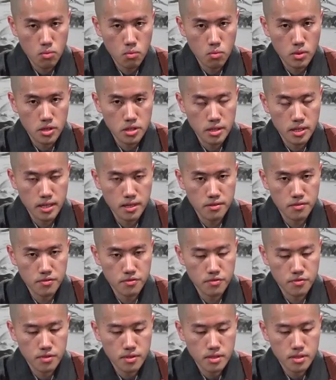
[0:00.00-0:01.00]
When you
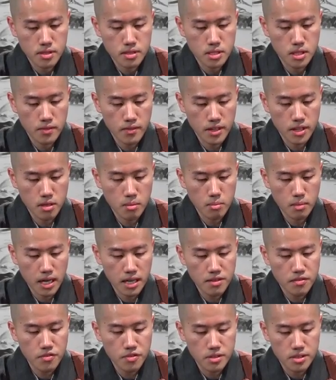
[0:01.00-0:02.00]
have developed
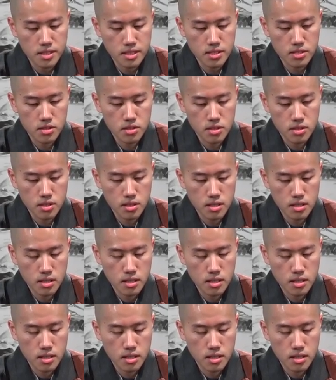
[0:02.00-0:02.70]
mindfulness,